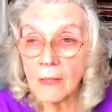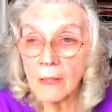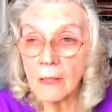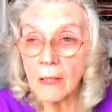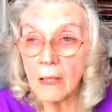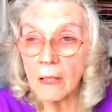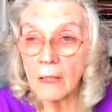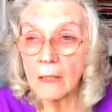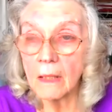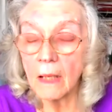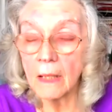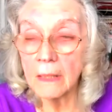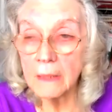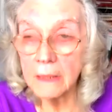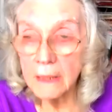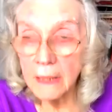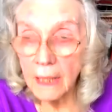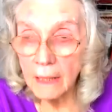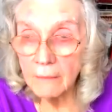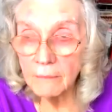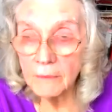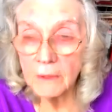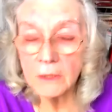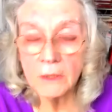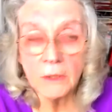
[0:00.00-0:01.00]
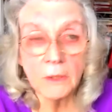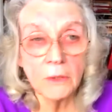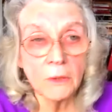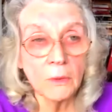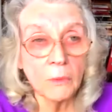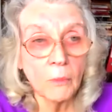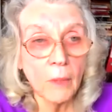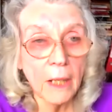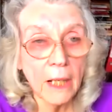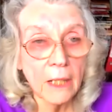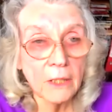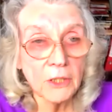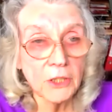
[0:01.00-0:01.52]
And I never knew
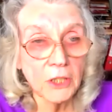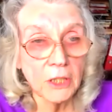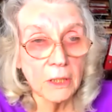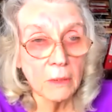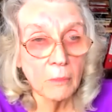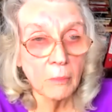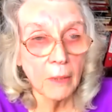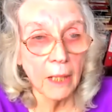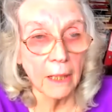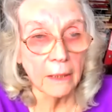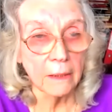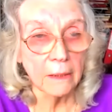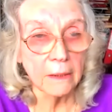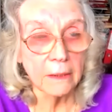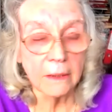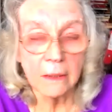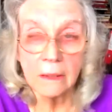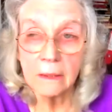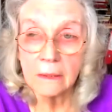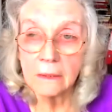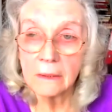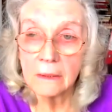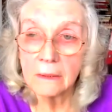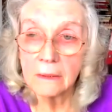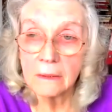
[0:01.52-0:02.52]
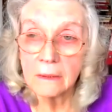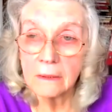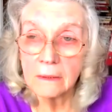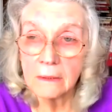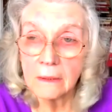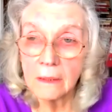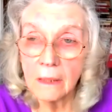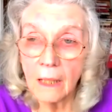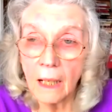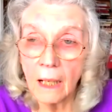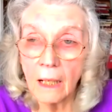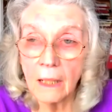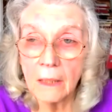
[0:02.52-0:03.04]
where she went.
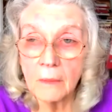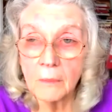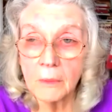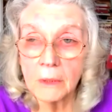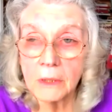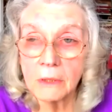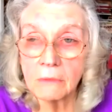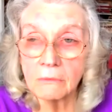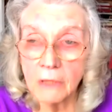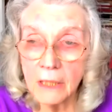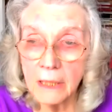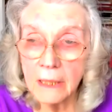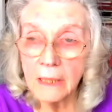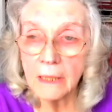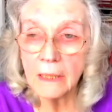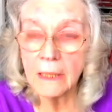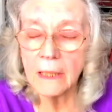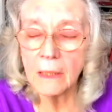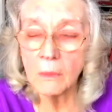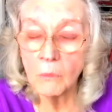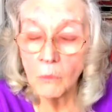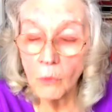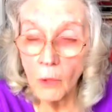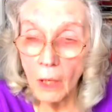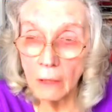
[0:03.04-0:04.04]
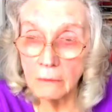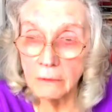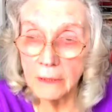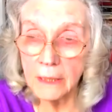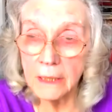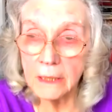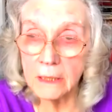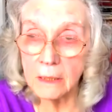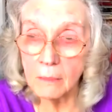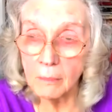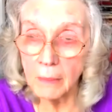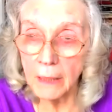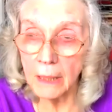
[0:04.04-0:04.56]
I was really
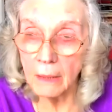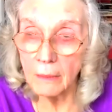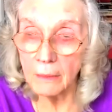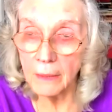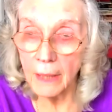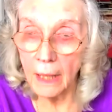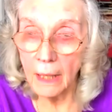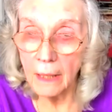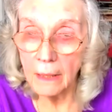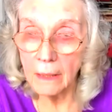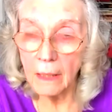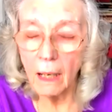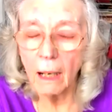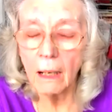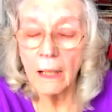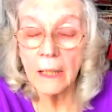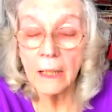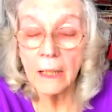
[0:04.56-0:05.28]
worried about that. I